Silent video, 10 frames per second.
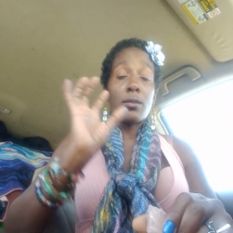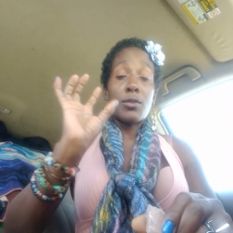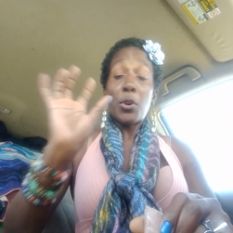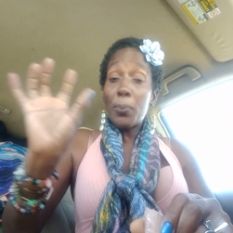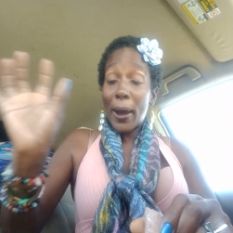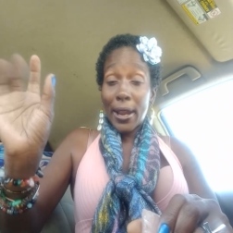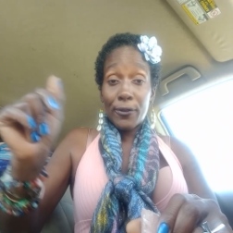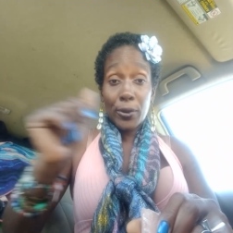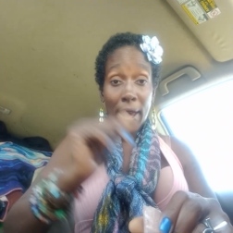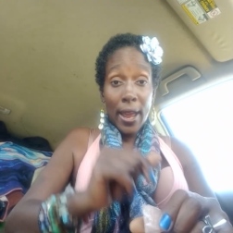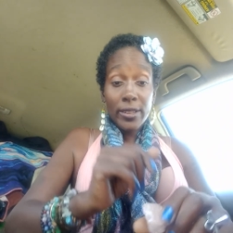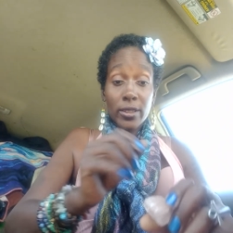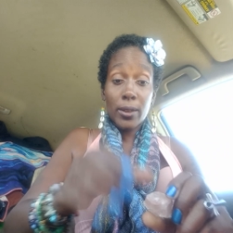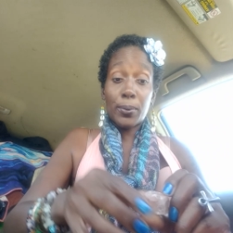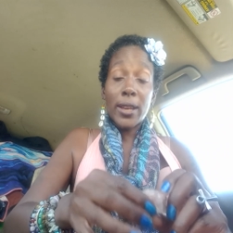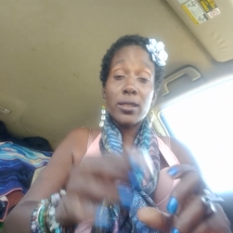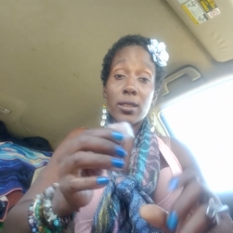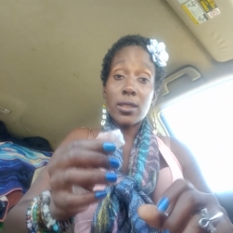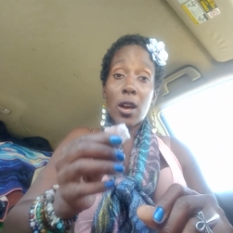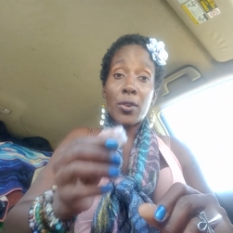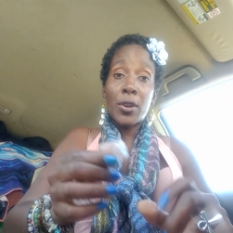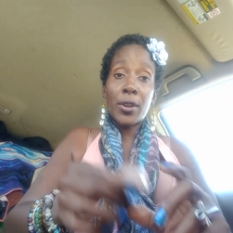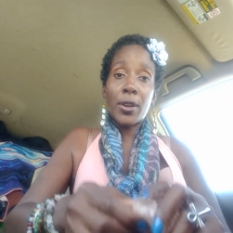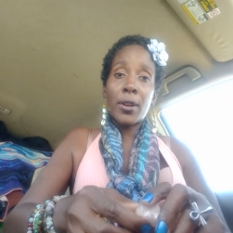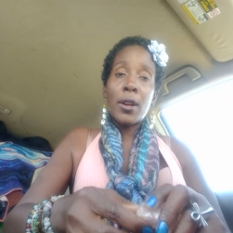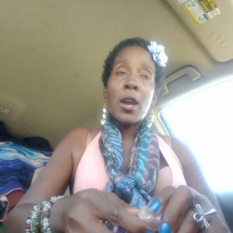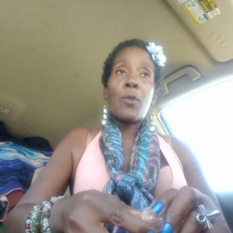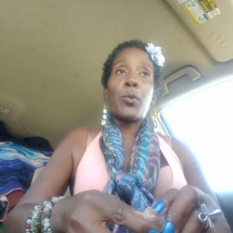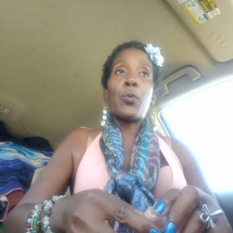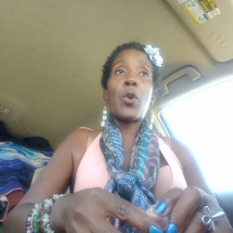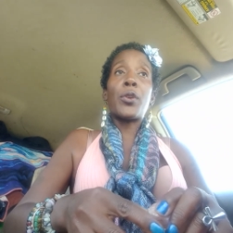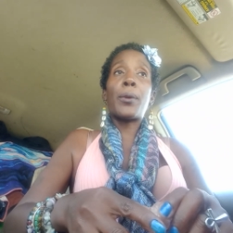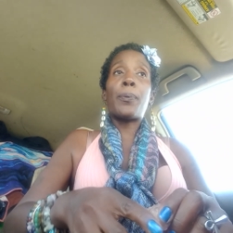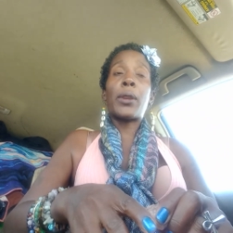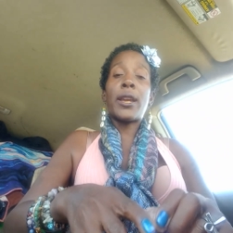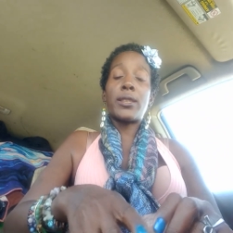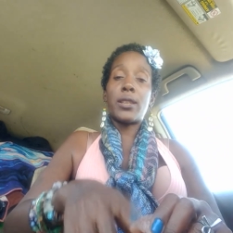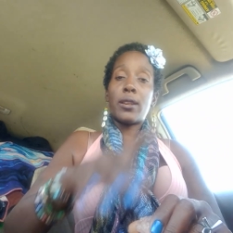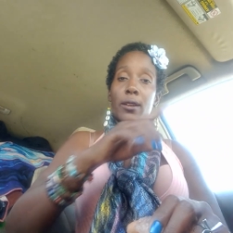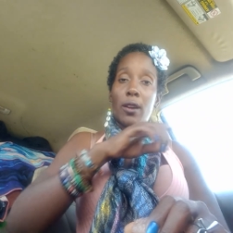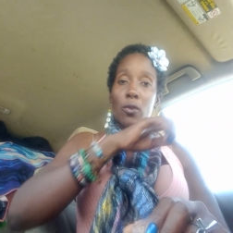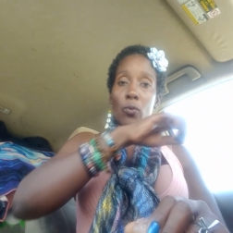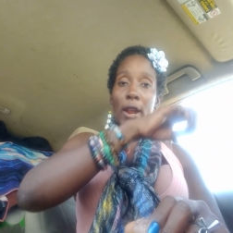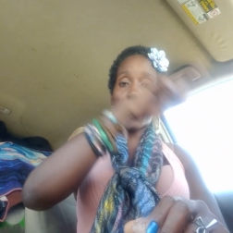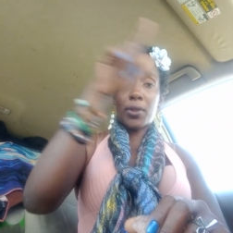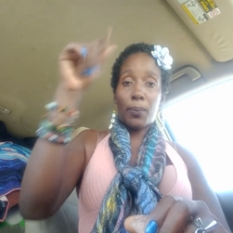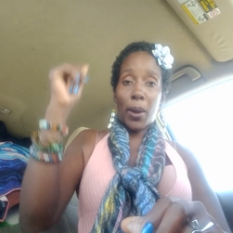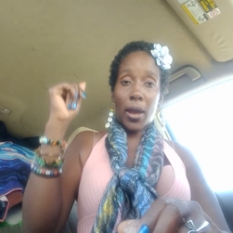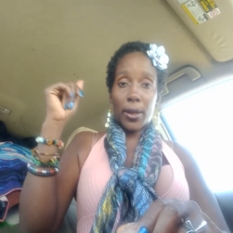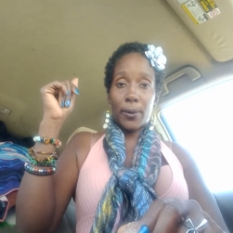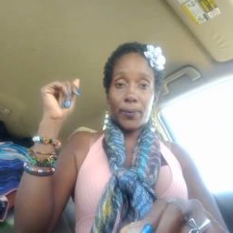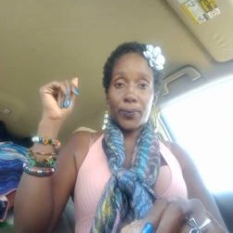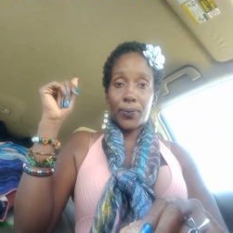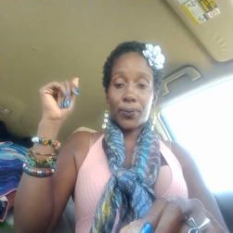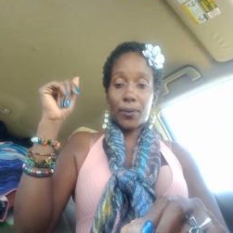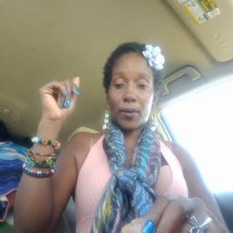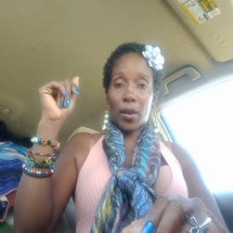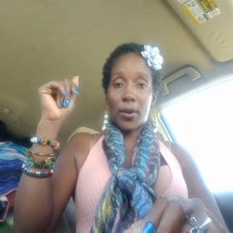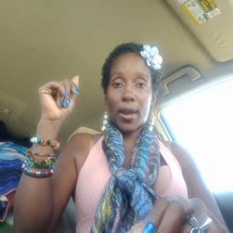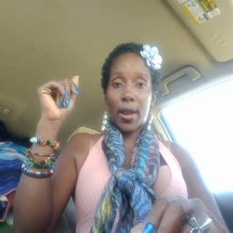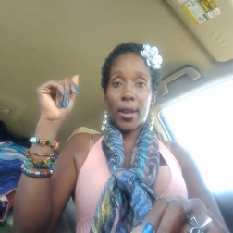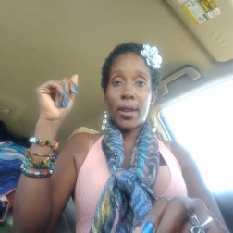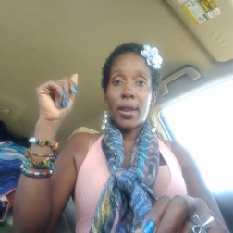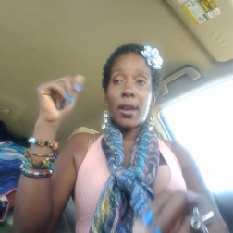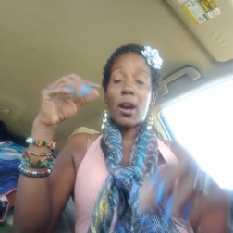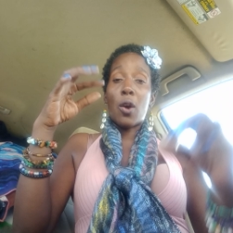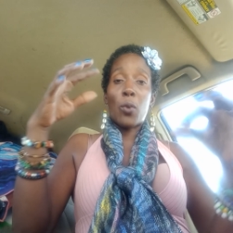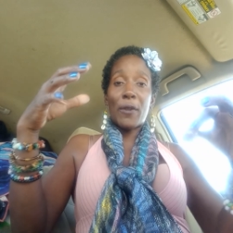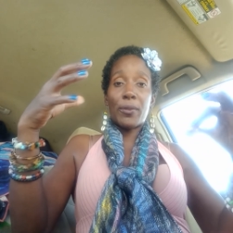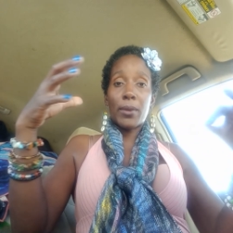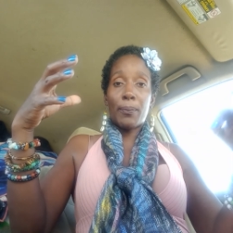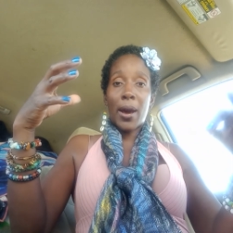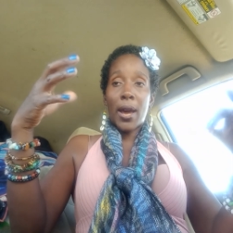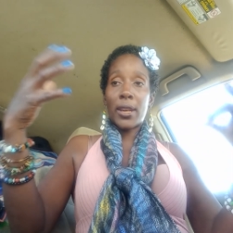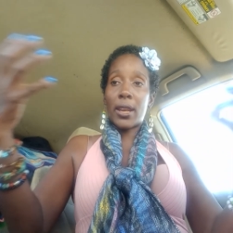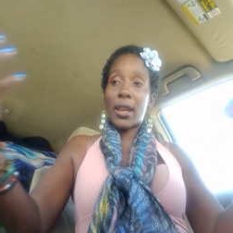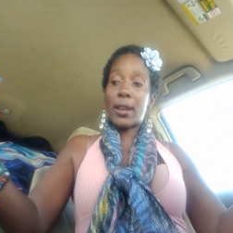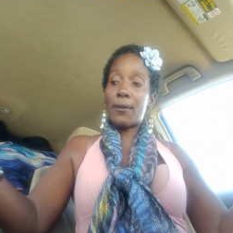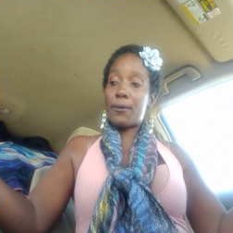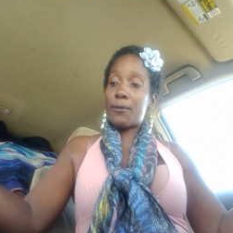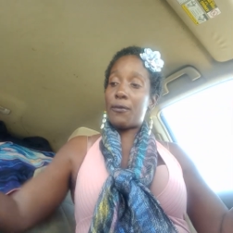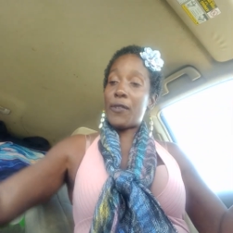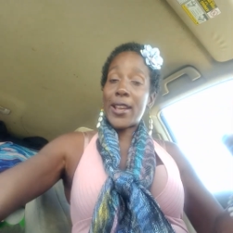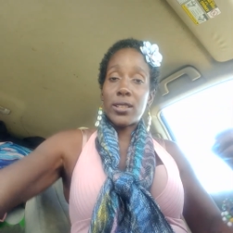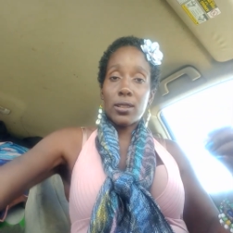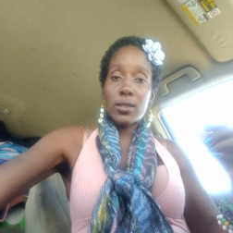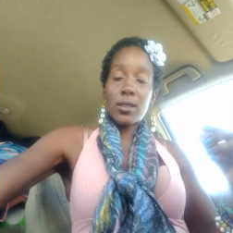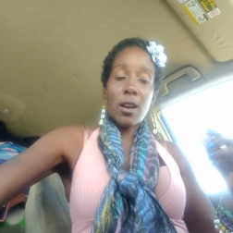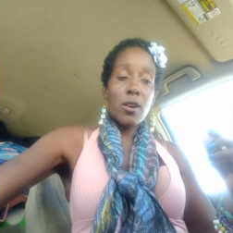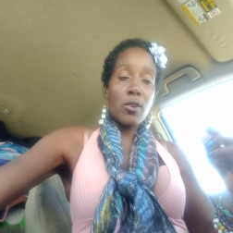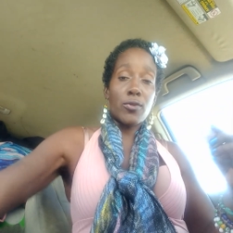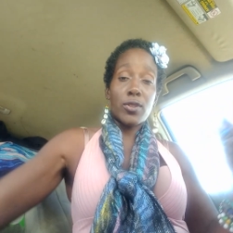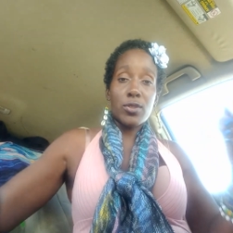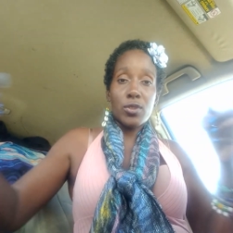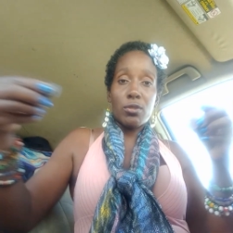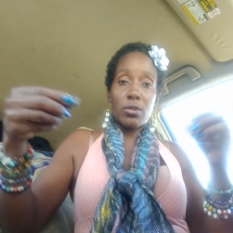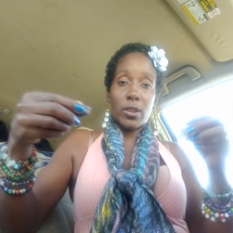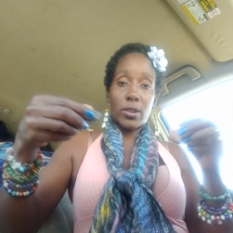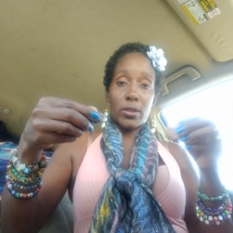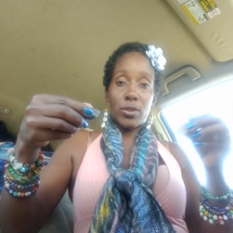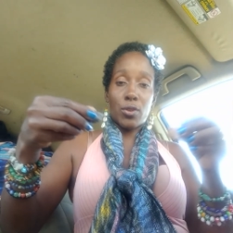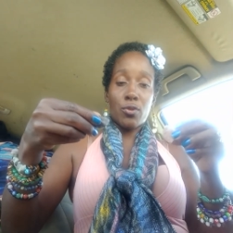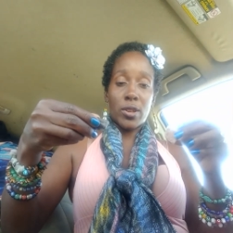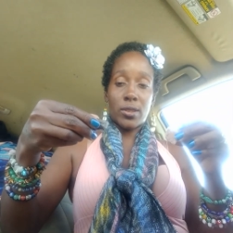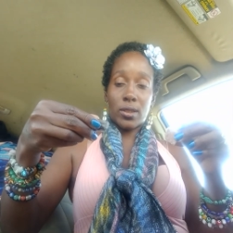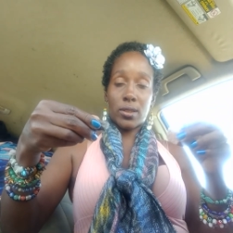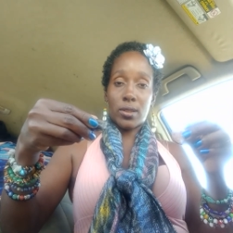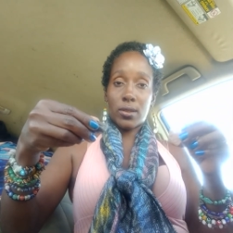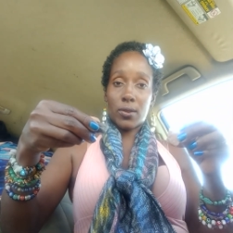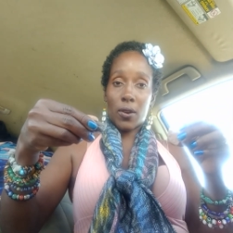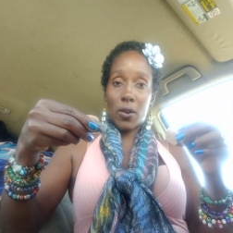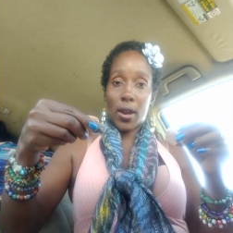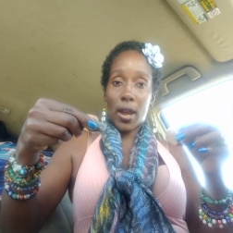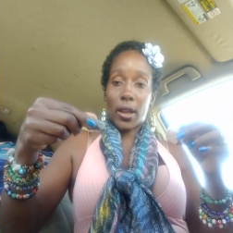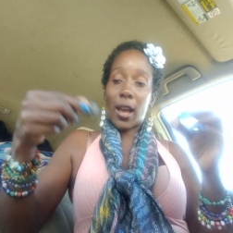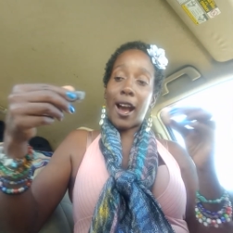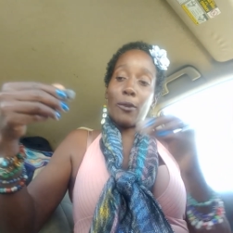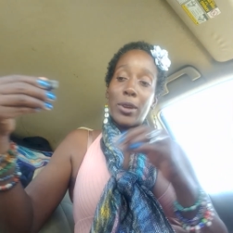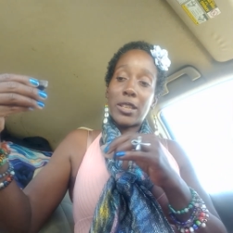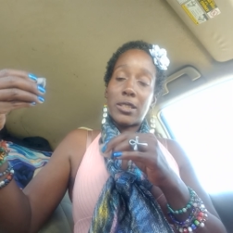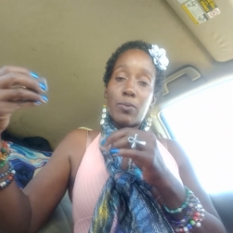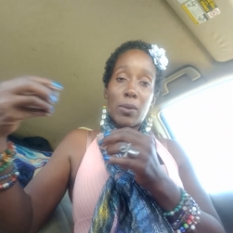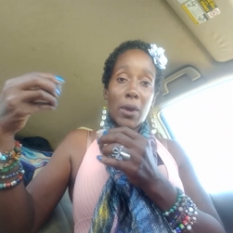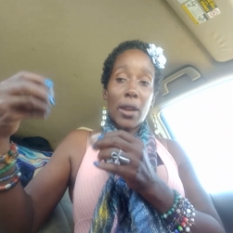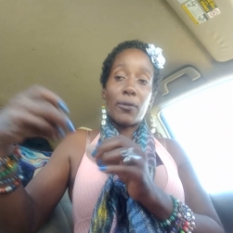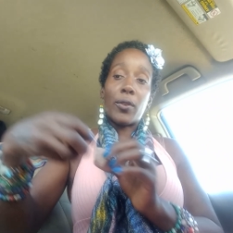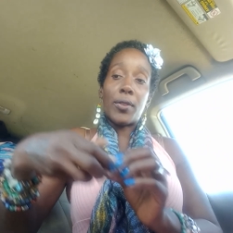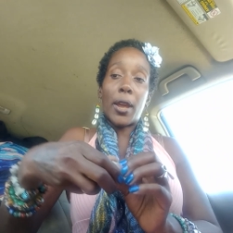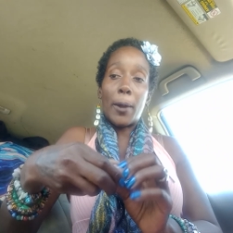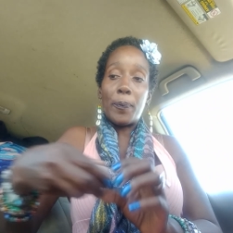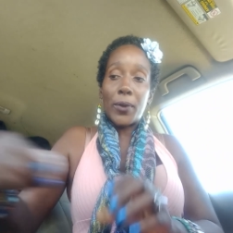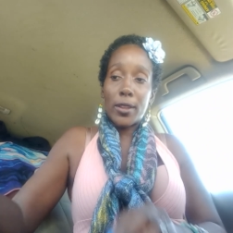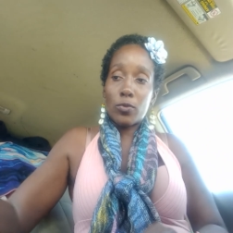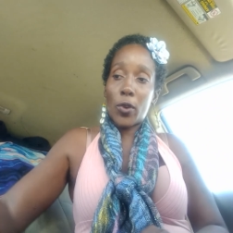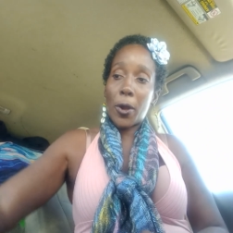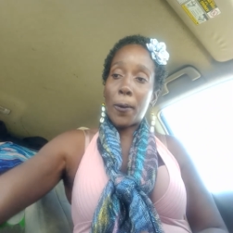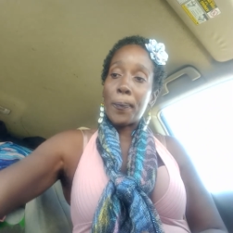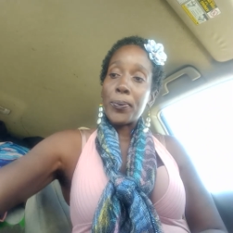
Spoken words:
too painful to actually place a stone on there, we want to place it around the body, okay, away from the body, and face the stones towards us. Okay, always be mindful of that as well.